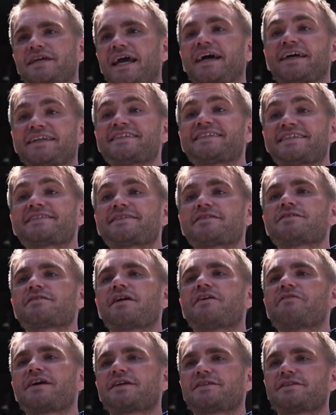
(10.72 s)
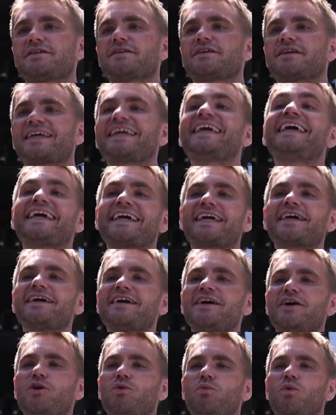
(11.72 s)
to get an assistant director gig,
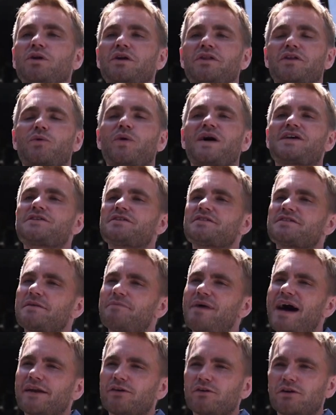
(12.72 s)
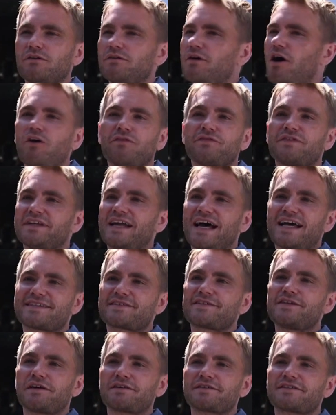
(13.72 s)
one of the questions the panel often
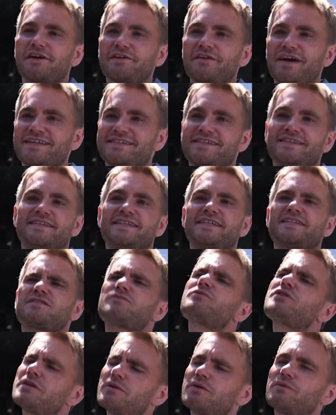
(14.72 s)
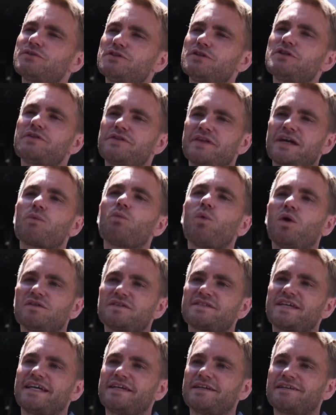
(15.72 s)
ask young directors is, do you think
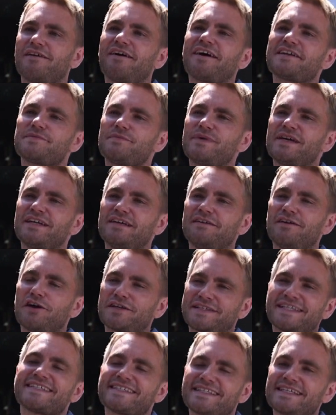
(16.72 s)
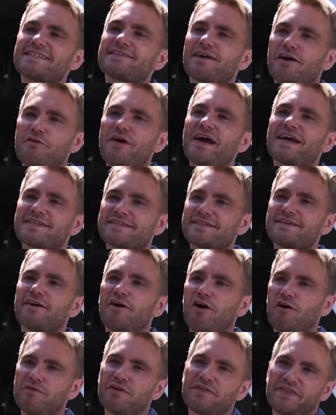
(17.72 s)
one day you'd like to be an artistic director
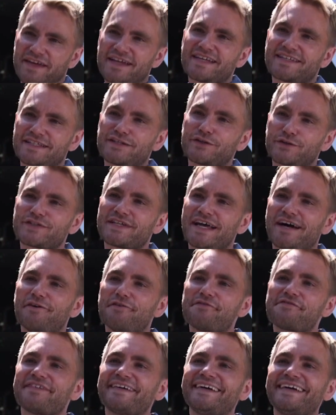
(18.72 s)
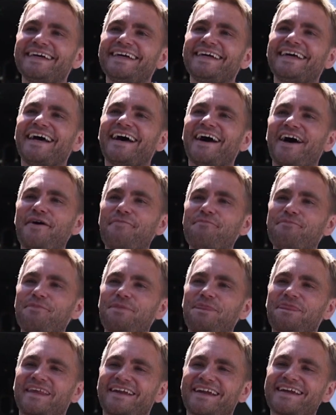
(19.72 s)
of a theatre yourself? And
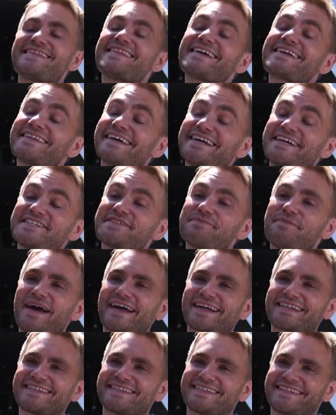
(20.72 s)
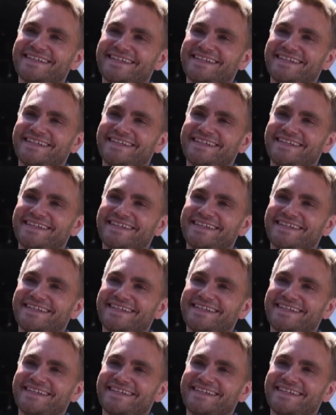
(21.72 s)
I think they expect